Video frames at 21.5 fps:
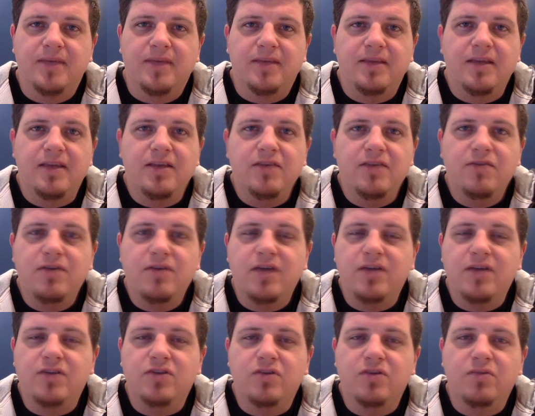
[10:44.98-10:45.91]
Thank you
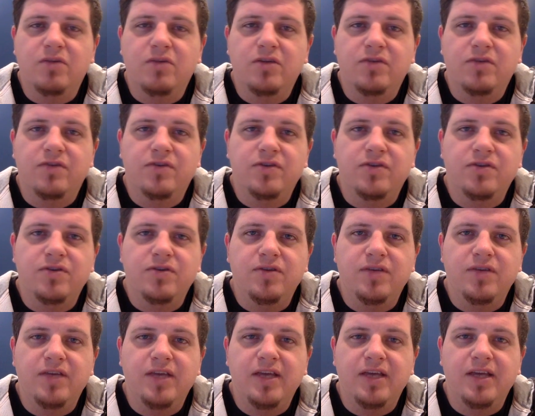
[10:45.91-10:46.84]
guys so much for
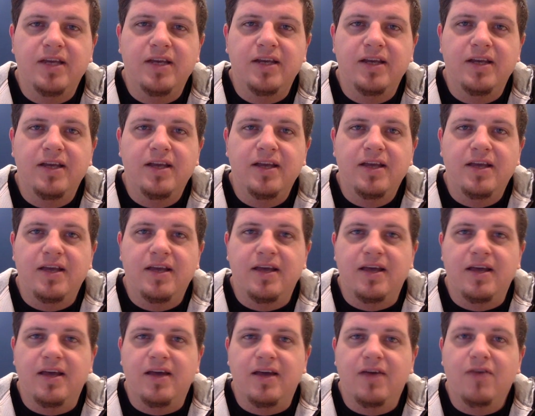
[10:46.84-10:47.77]
tuning in.
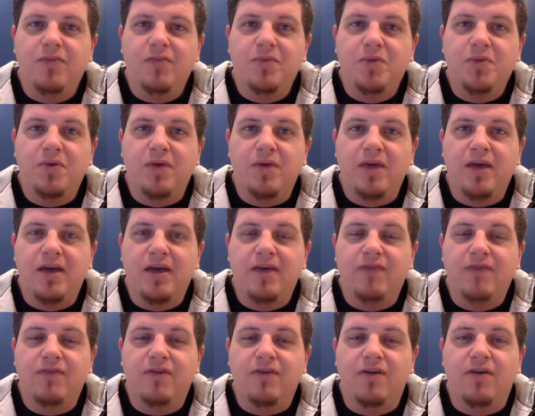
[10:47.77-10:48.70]
Uh, hope you
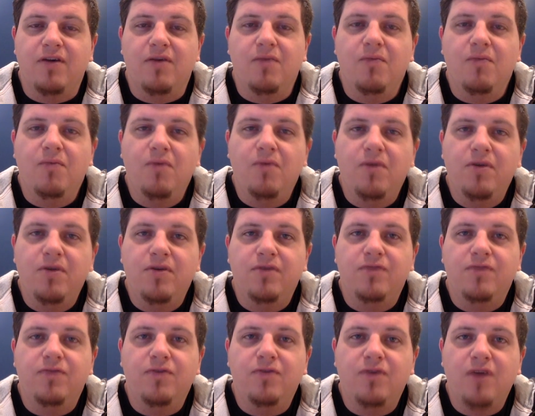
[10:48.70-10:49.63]
have a
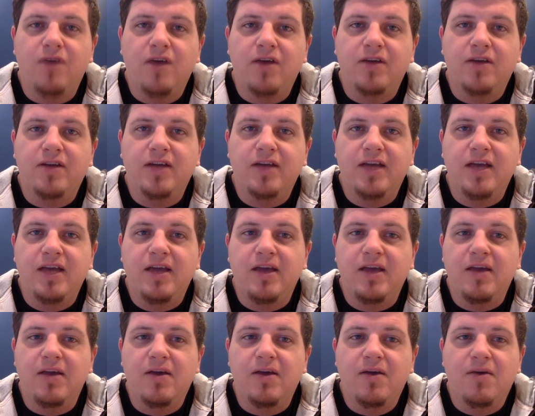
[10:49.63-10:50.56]
wonderful
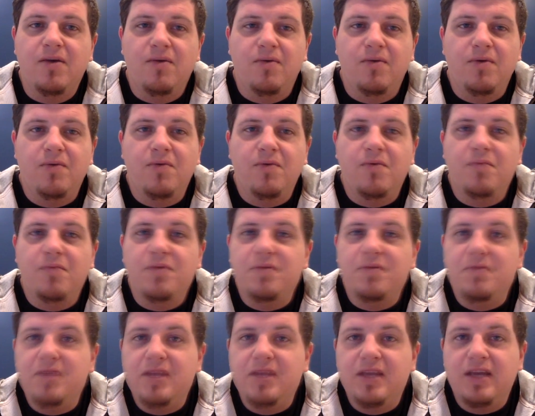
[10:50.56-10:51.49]
holiday. We won't be
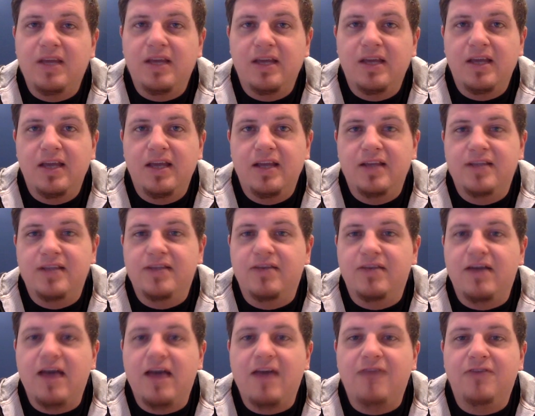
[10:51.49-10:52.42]
meeting again
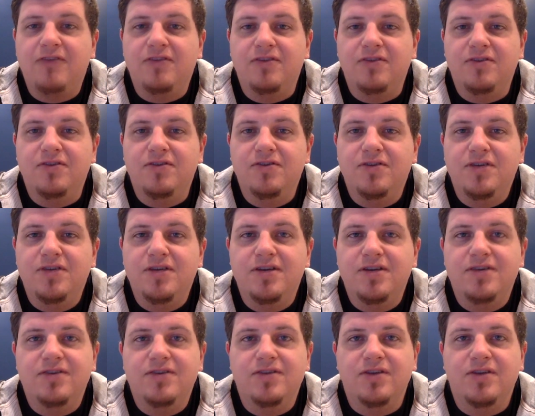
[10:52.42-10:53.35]
until after the new
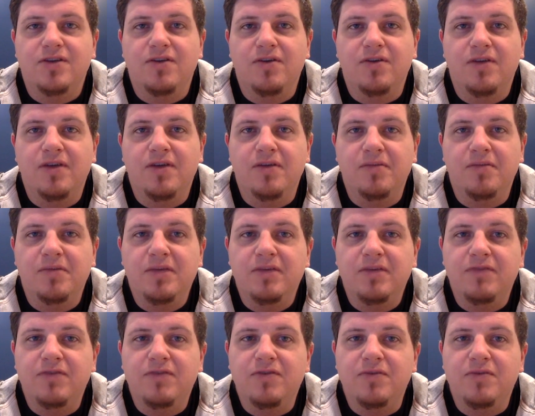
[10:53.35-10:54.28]
year, so it'll be
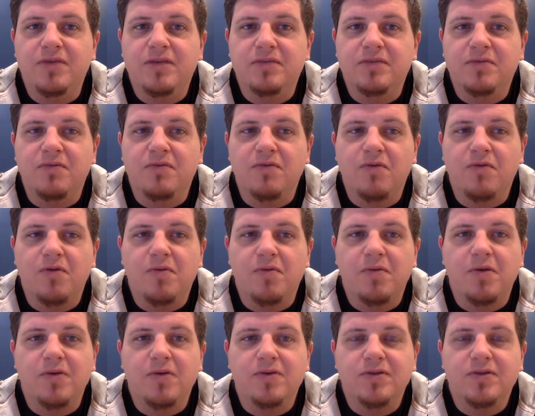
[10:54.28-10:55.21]
a few weeks before we
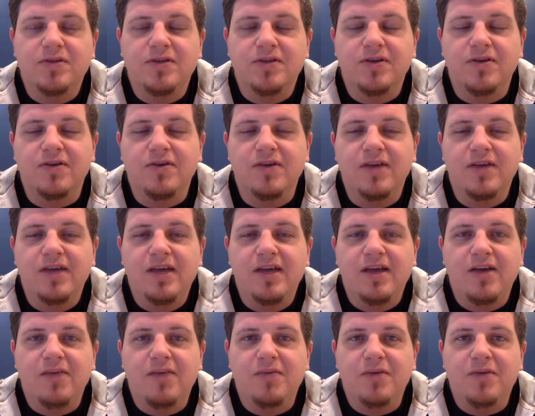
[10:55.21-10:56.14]
post. So,
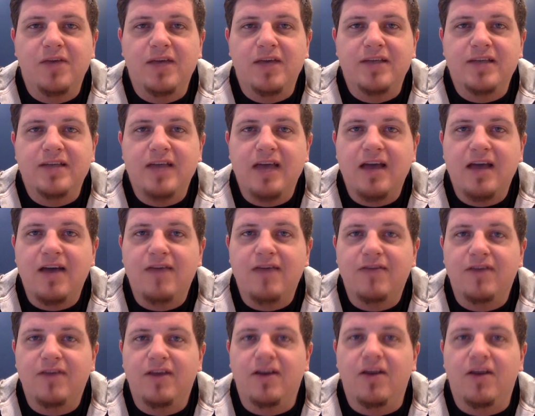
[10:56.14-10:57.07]
hope you guys have
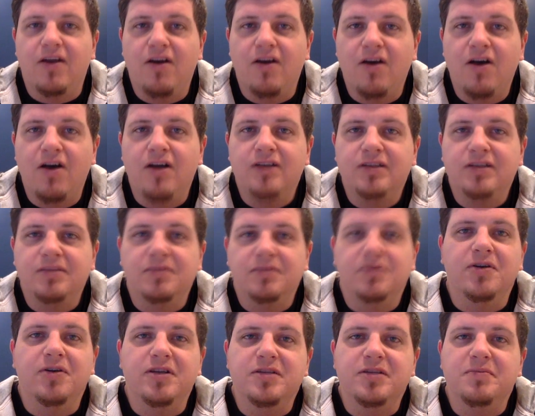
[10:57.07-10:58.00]
an awesome
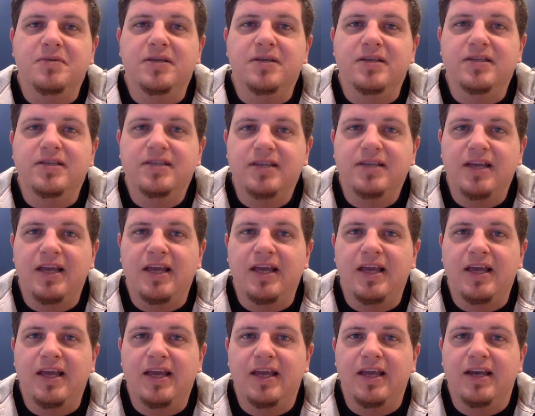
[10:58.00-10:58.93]
Christmas
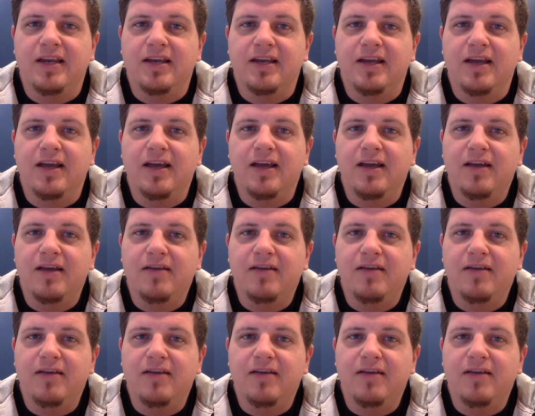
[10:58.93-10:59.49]
and uh,